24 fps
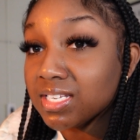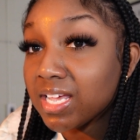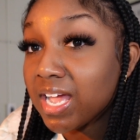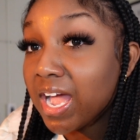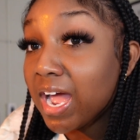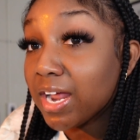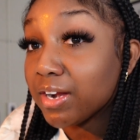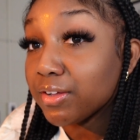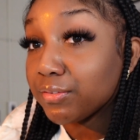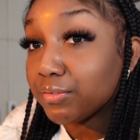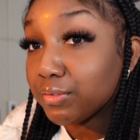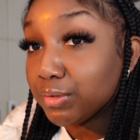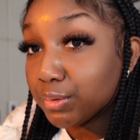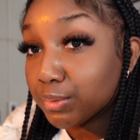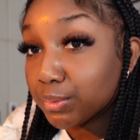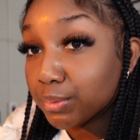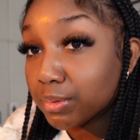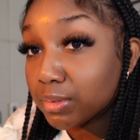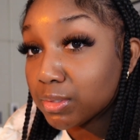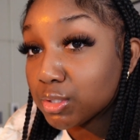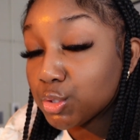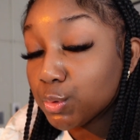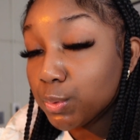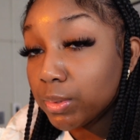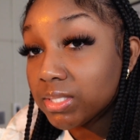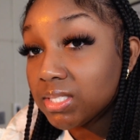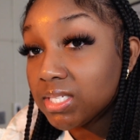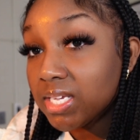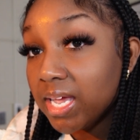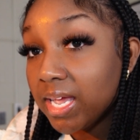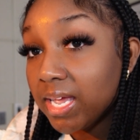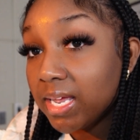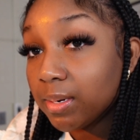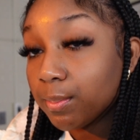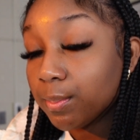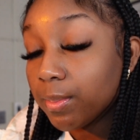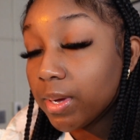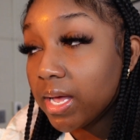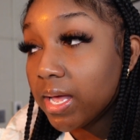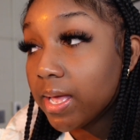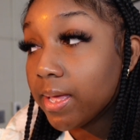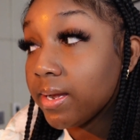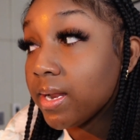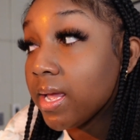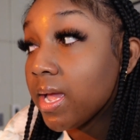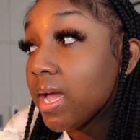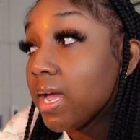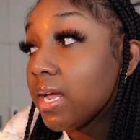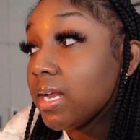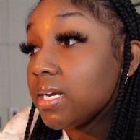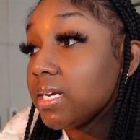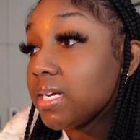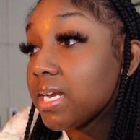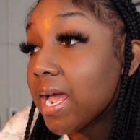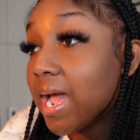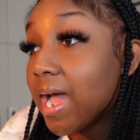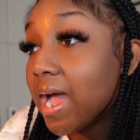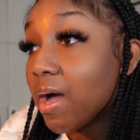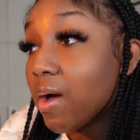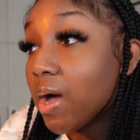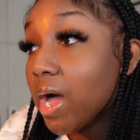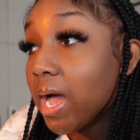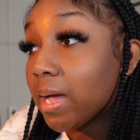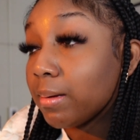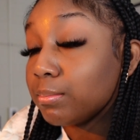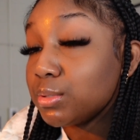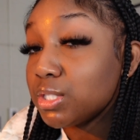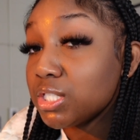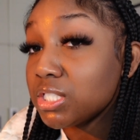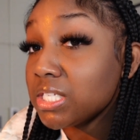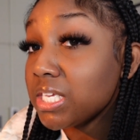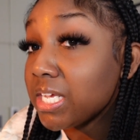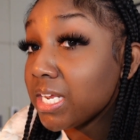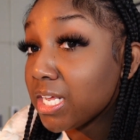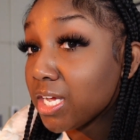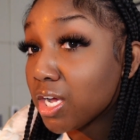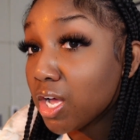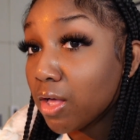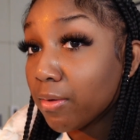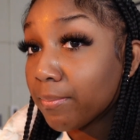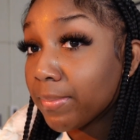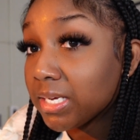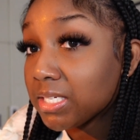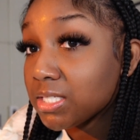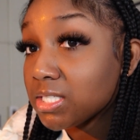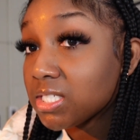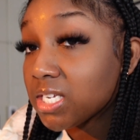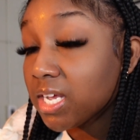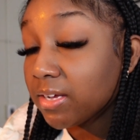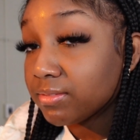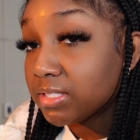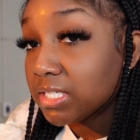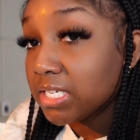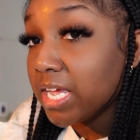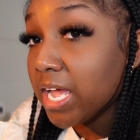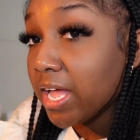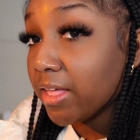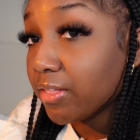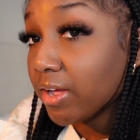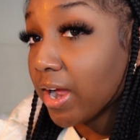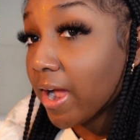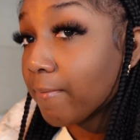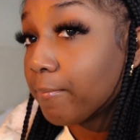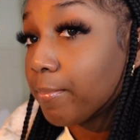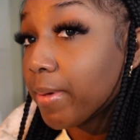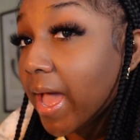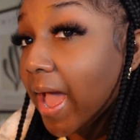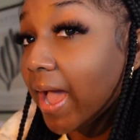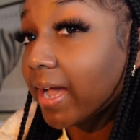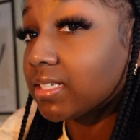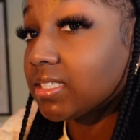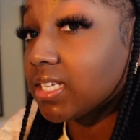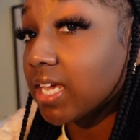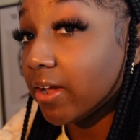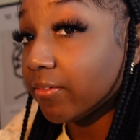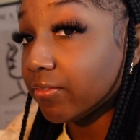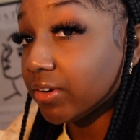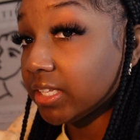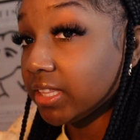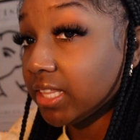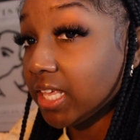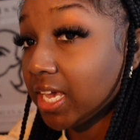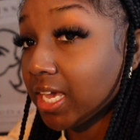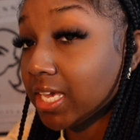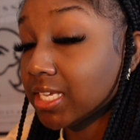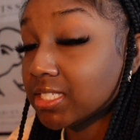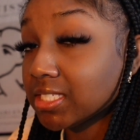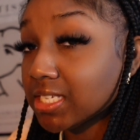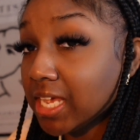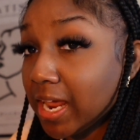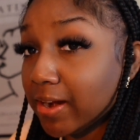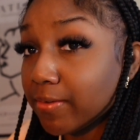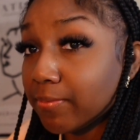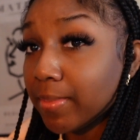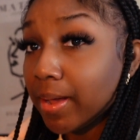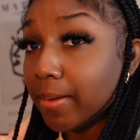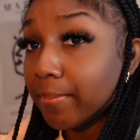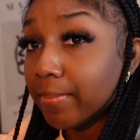I had a funeral to attend, but now I'm just getting all my stuff together. I packed everything inside of my